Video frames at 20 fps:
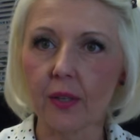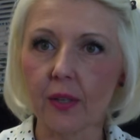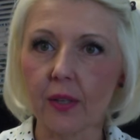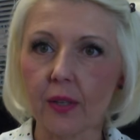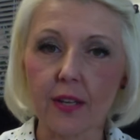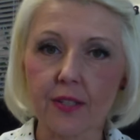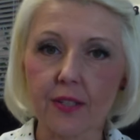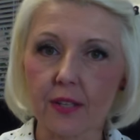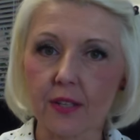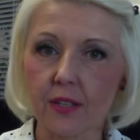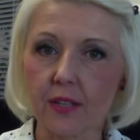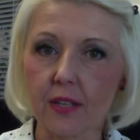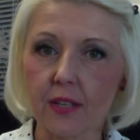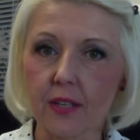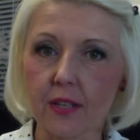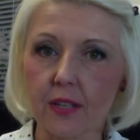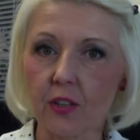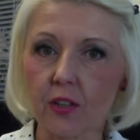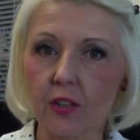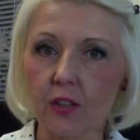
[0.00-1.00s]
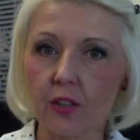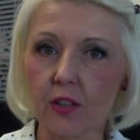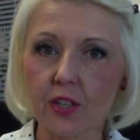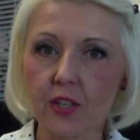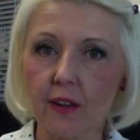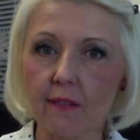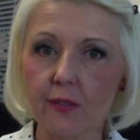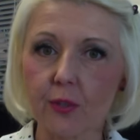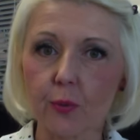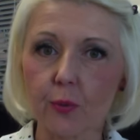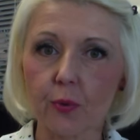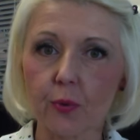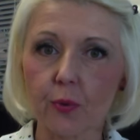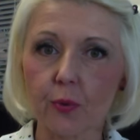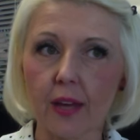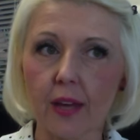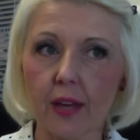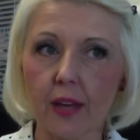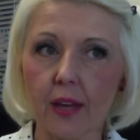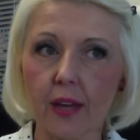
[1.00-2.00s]
us assisting ourselves
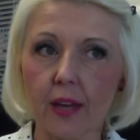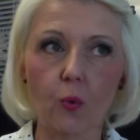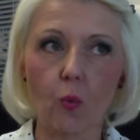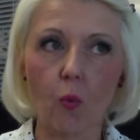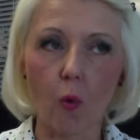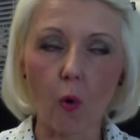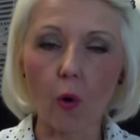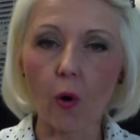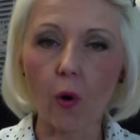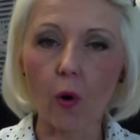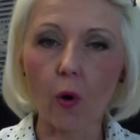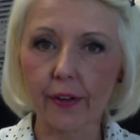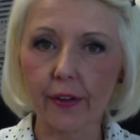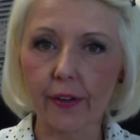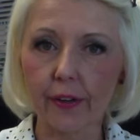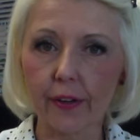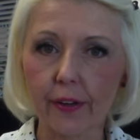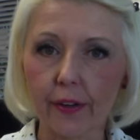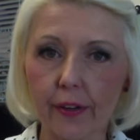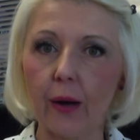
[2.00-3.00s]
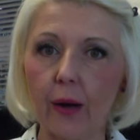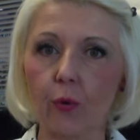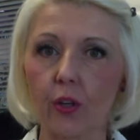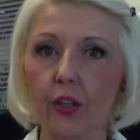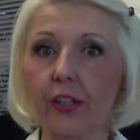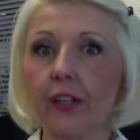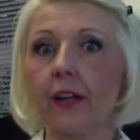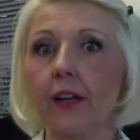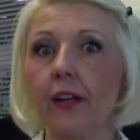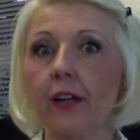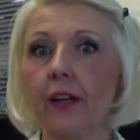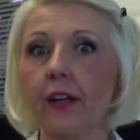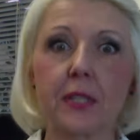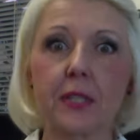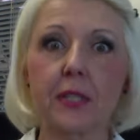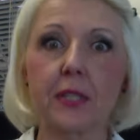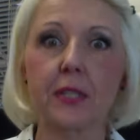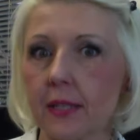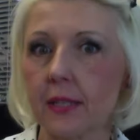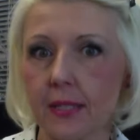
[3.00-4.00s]
without worrying that we're going to
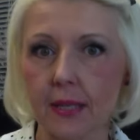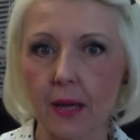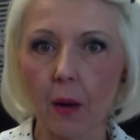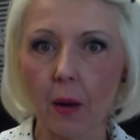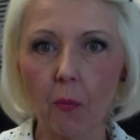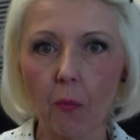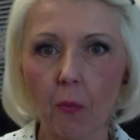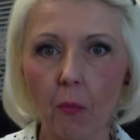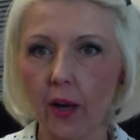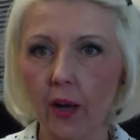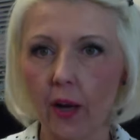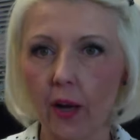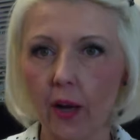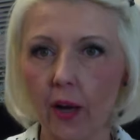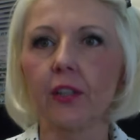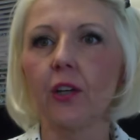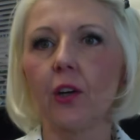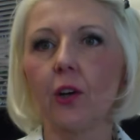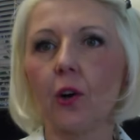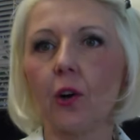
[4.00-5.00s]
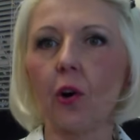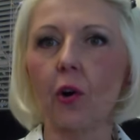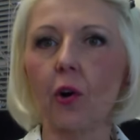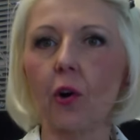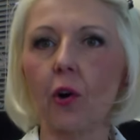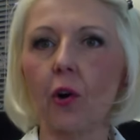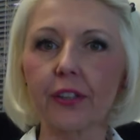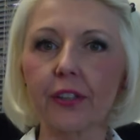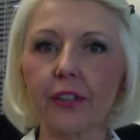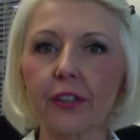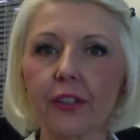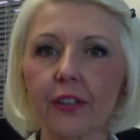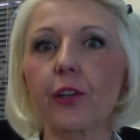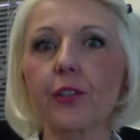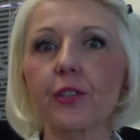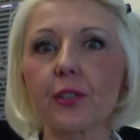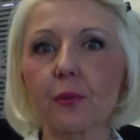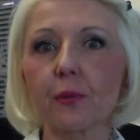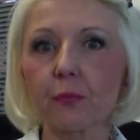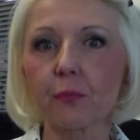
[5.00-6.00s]
upset someone or we're going to
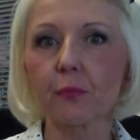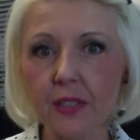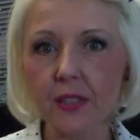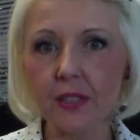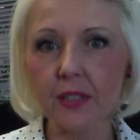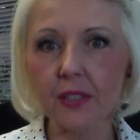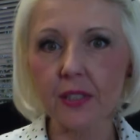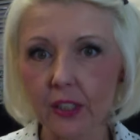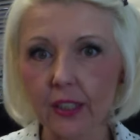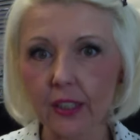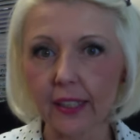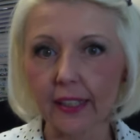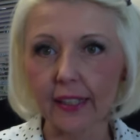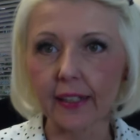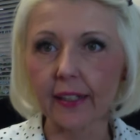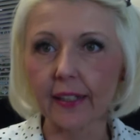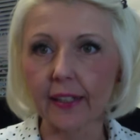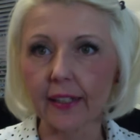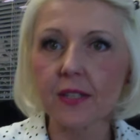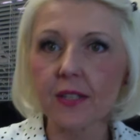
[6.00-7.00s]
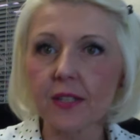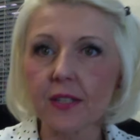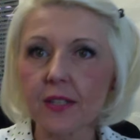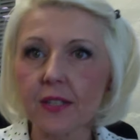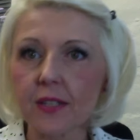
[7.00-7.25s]
hurt someone's feelings.